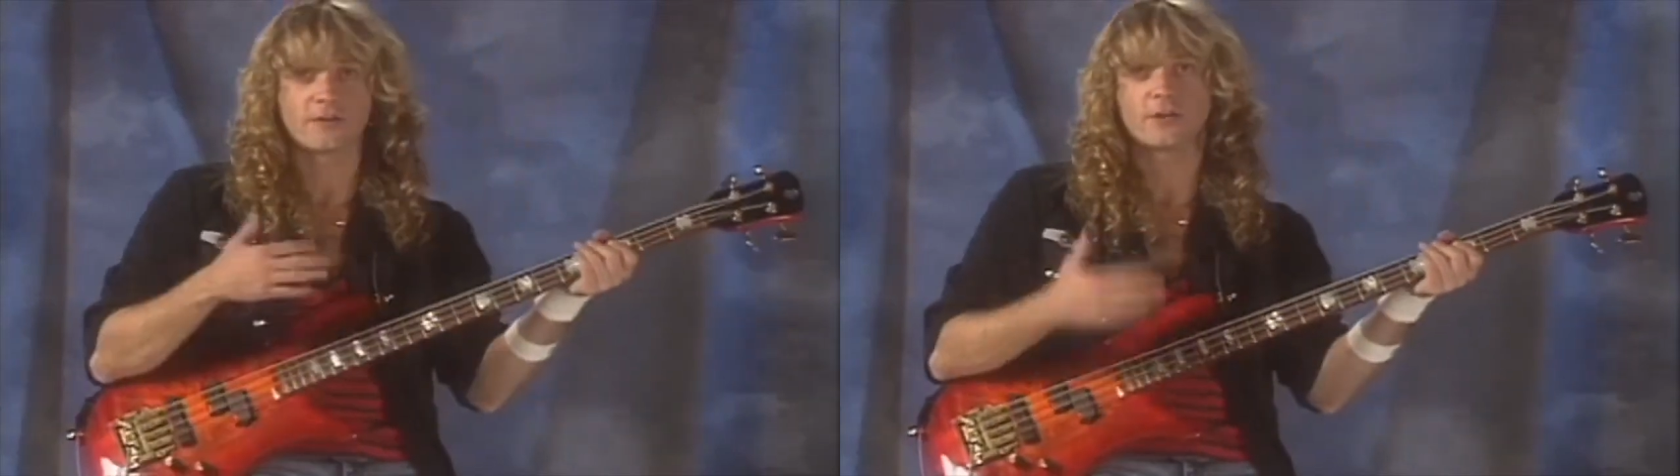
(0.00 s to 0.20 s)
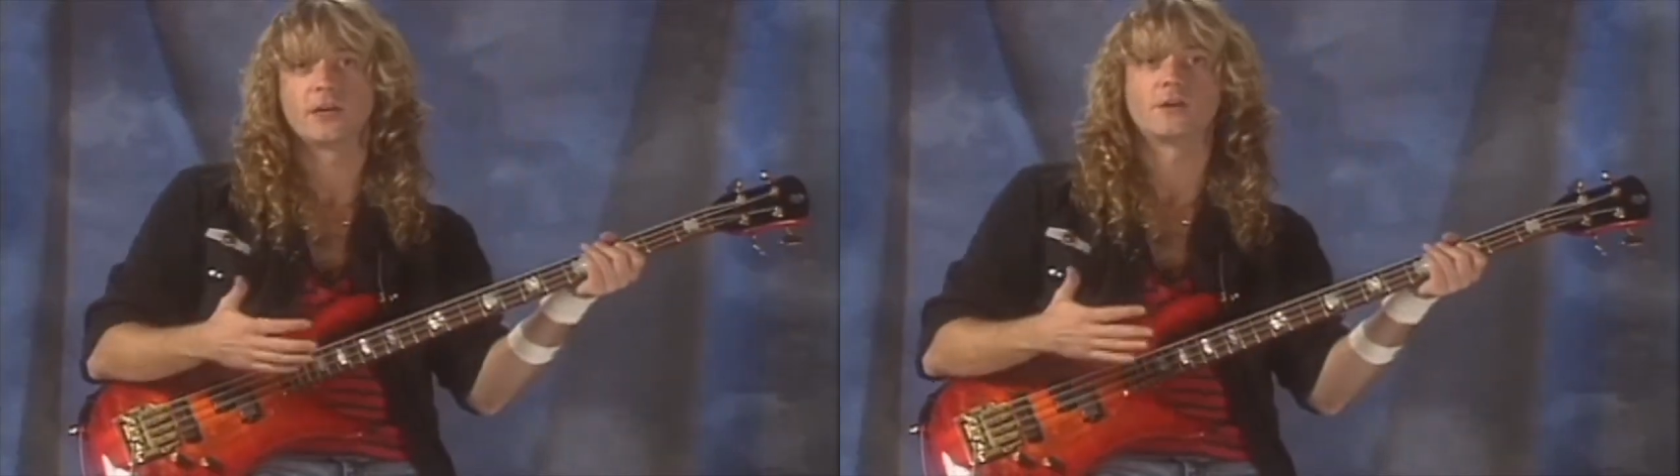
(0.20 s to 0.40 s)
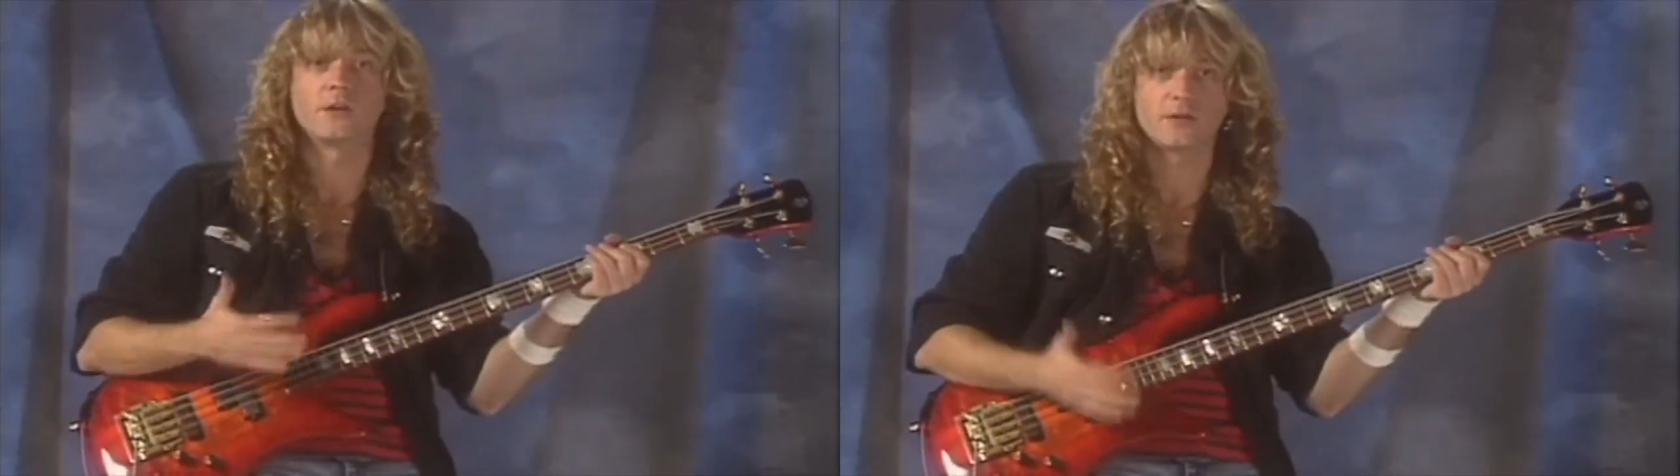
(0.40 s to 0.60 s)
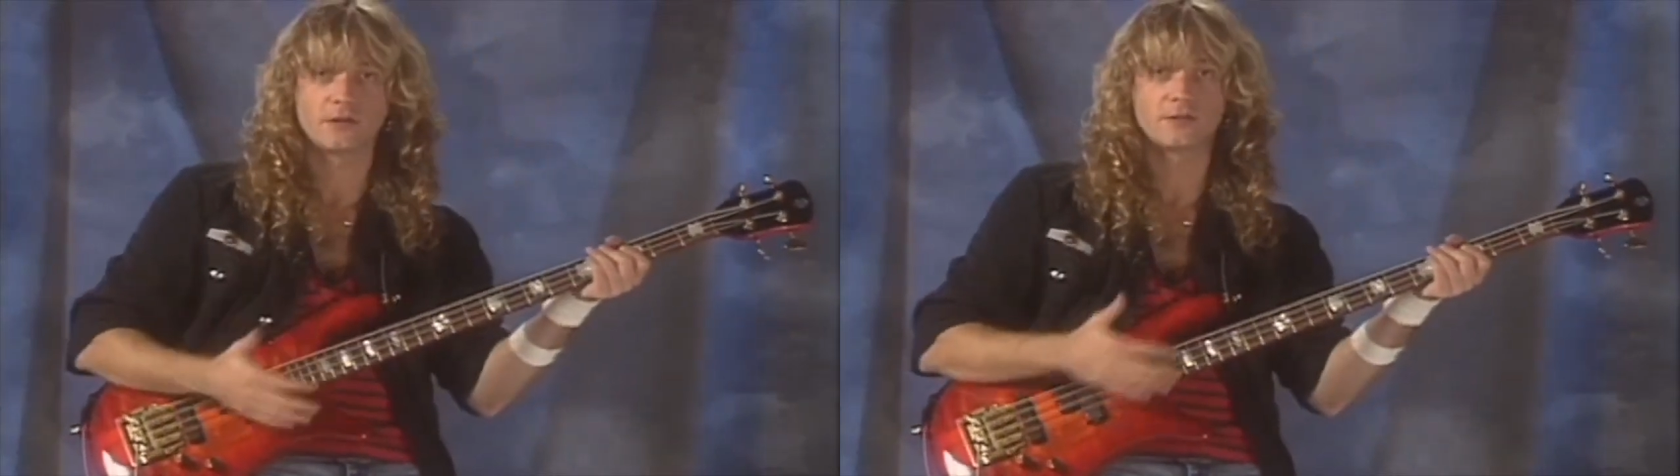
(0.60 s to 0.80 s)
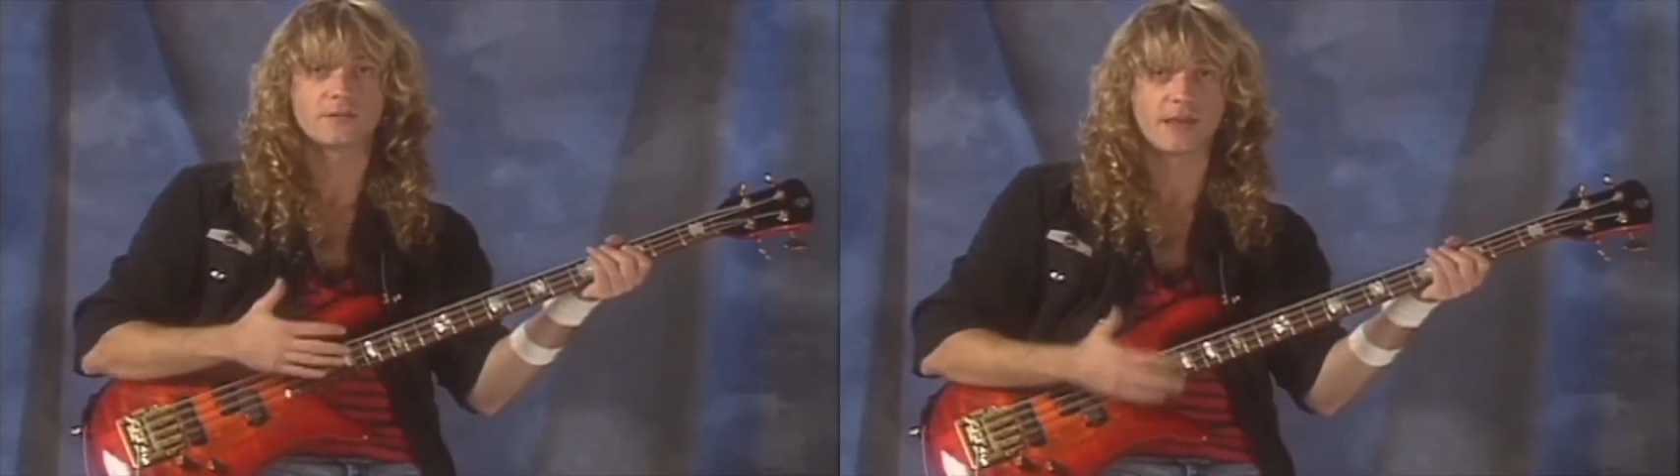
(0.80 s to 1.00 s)
you're getting a good
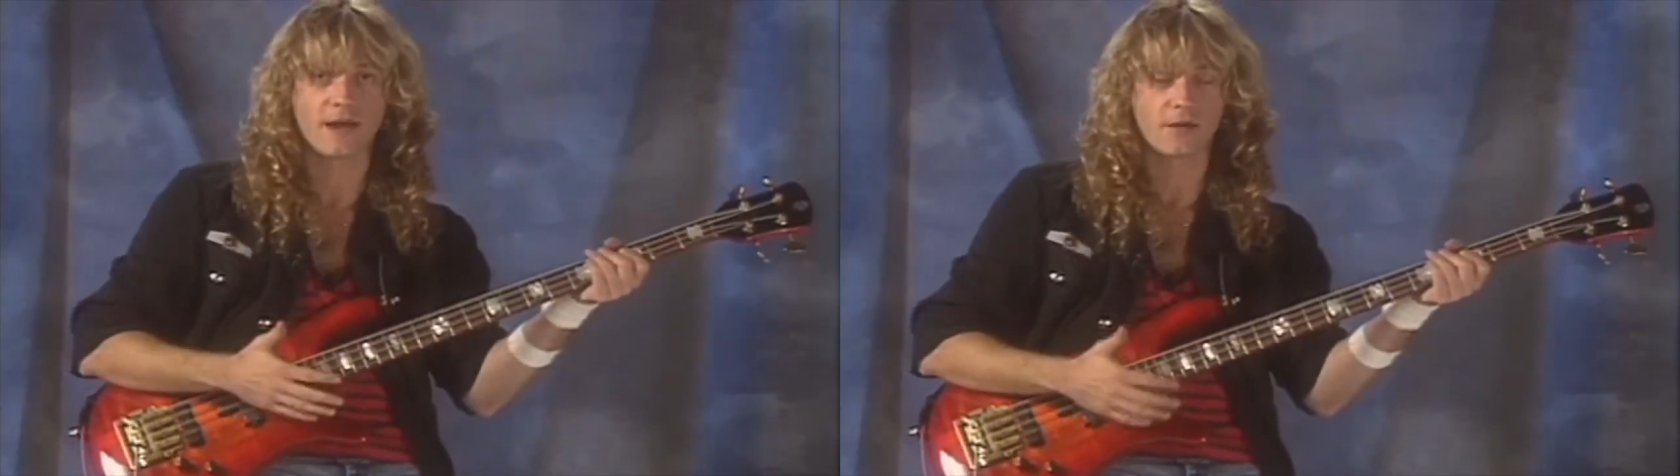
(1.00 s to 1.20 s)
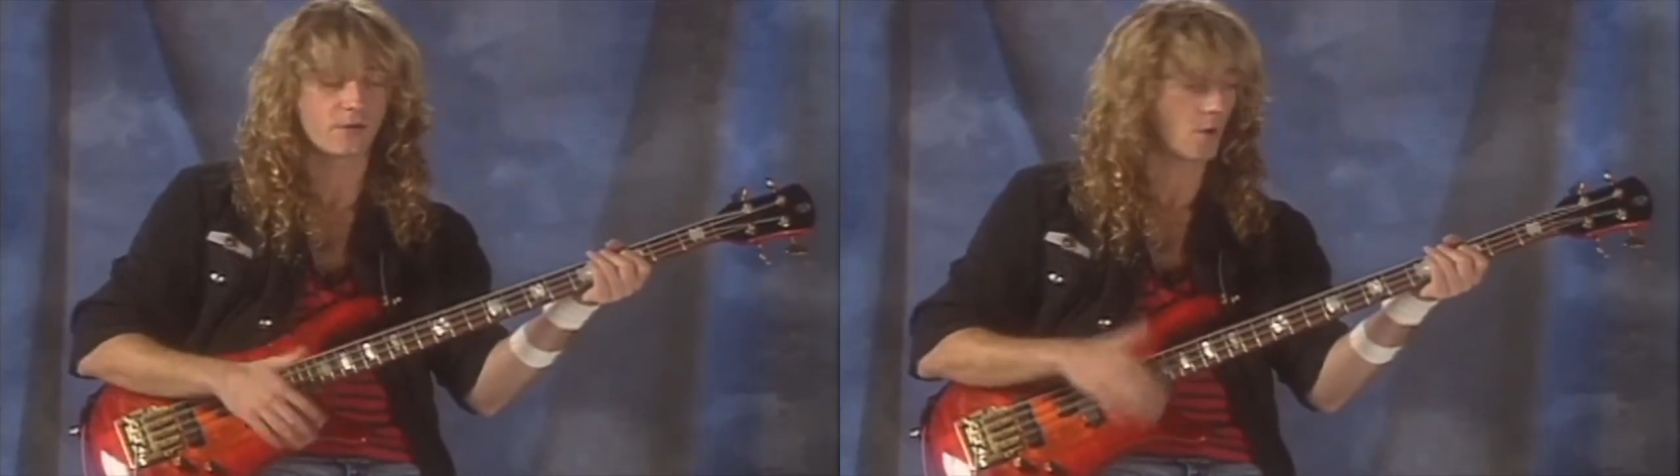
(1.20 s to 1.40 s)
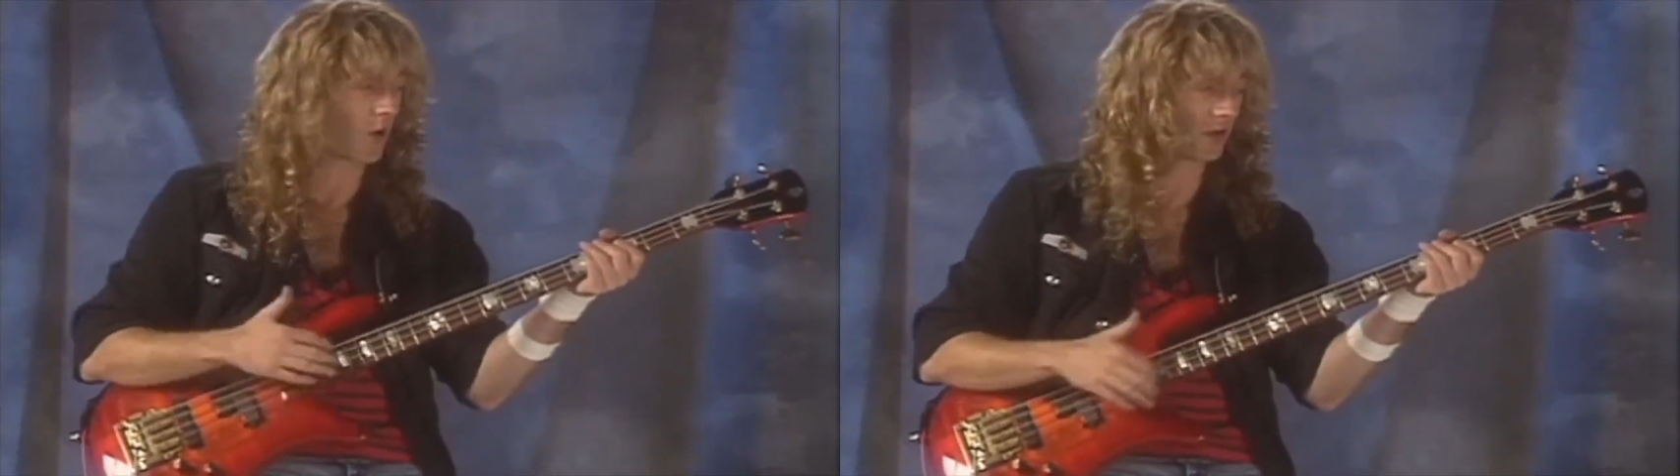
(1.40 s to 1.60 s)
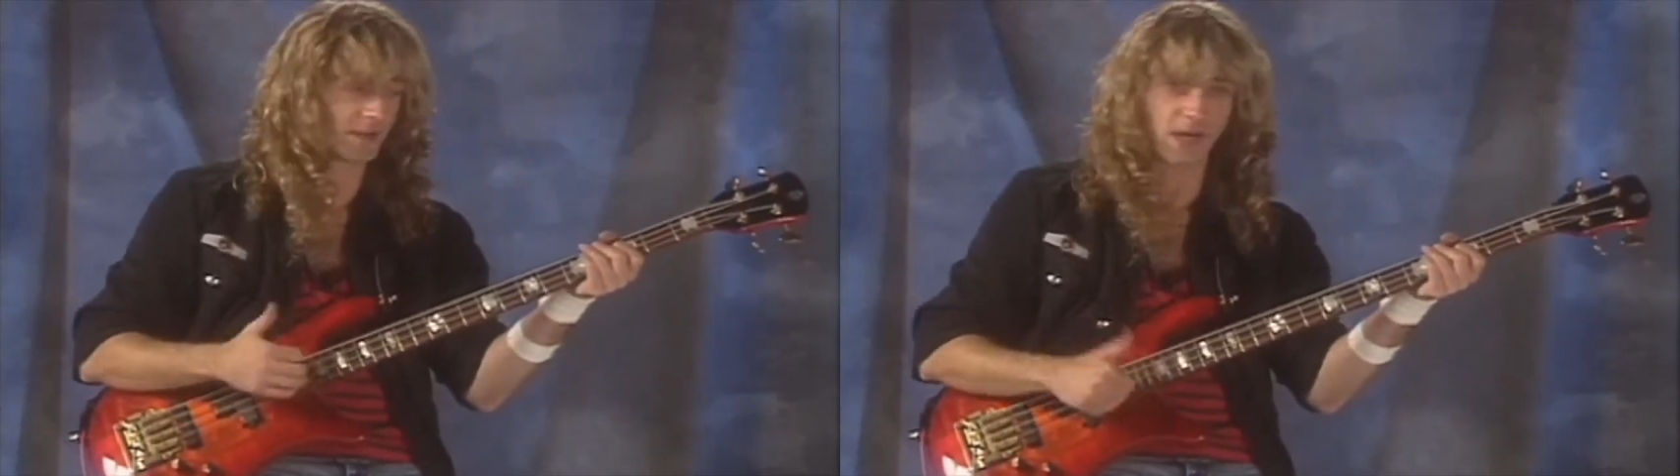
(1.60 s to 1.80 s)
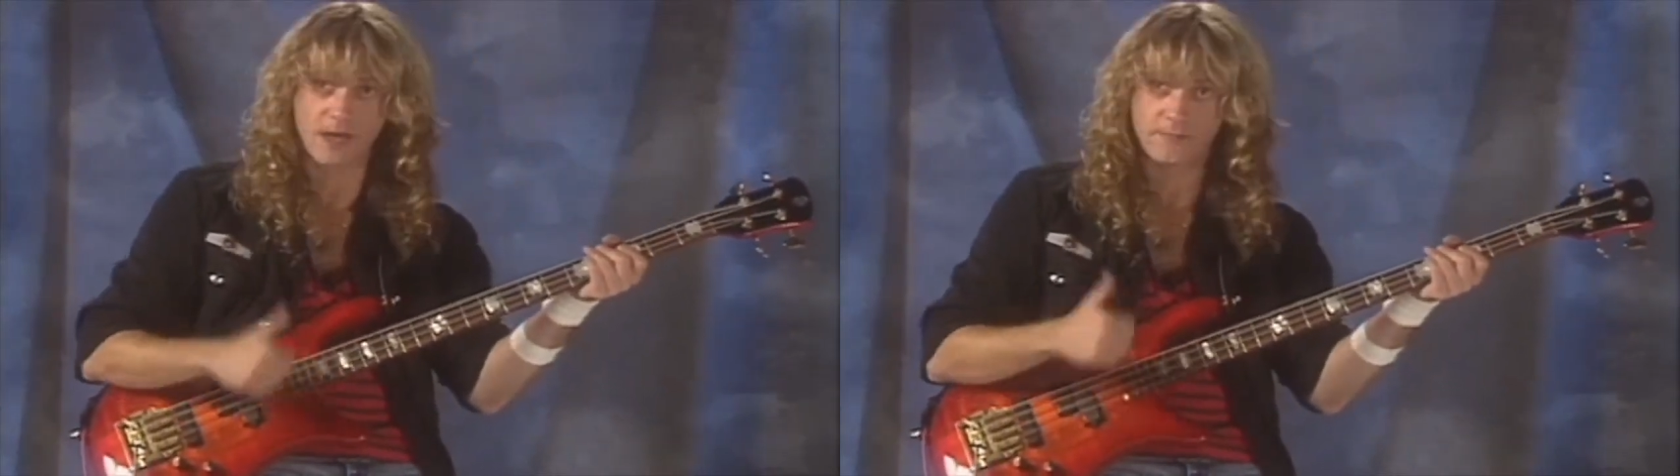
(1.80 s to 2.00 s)
sound all the
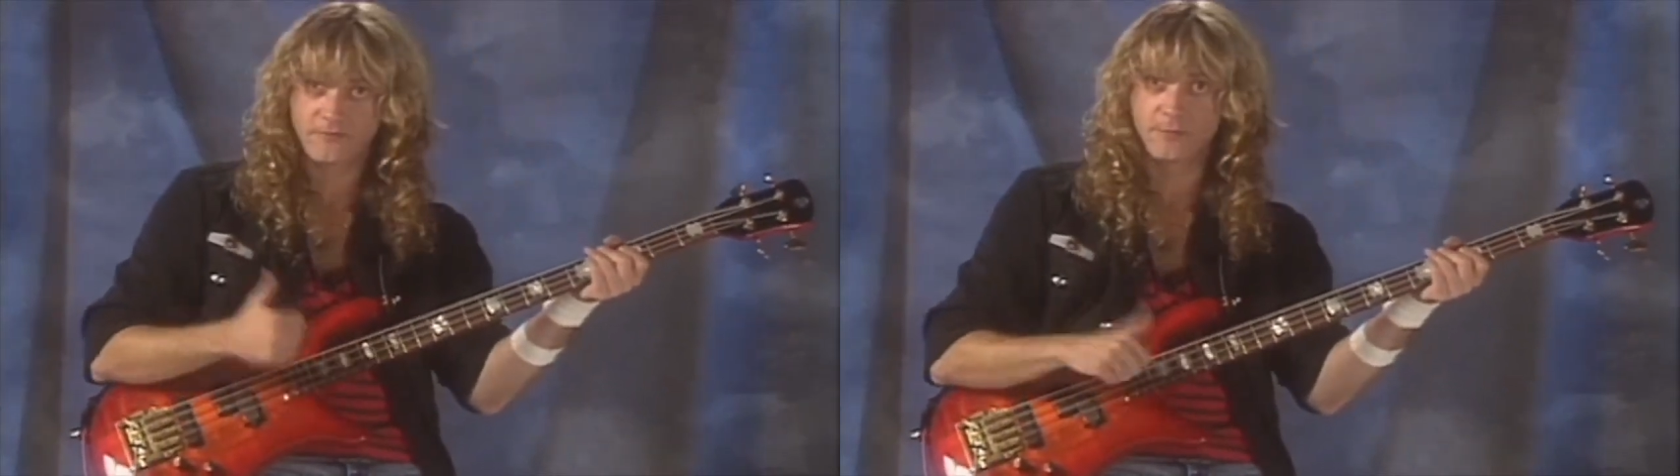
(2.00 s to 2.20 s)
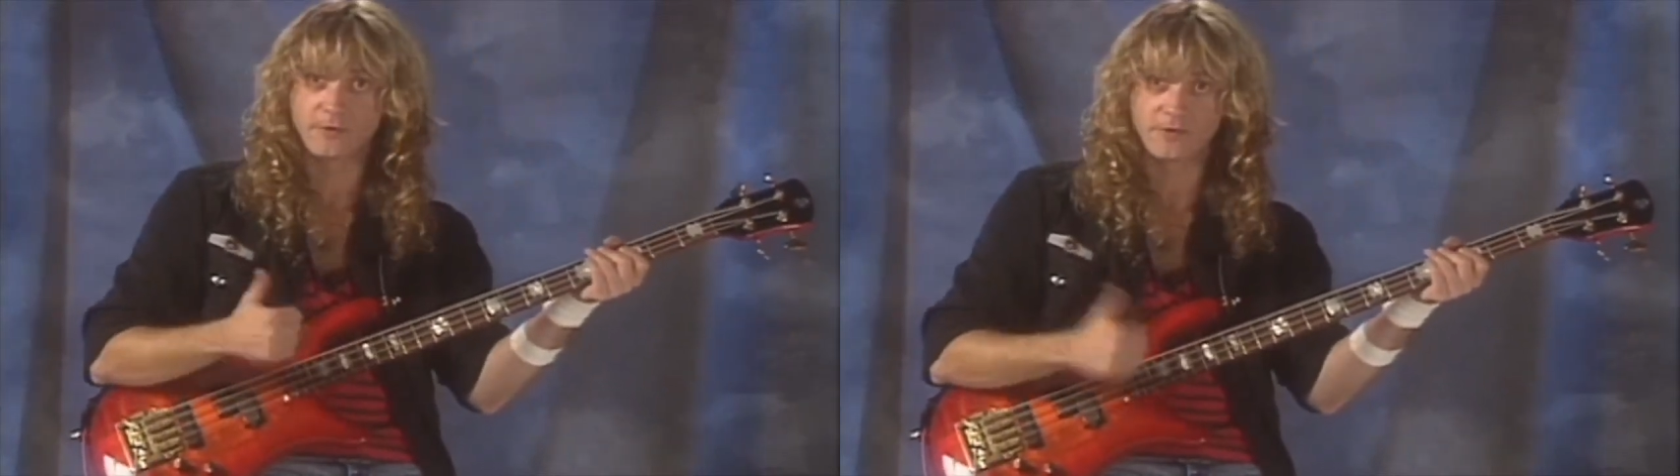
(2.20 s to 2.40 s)
time from your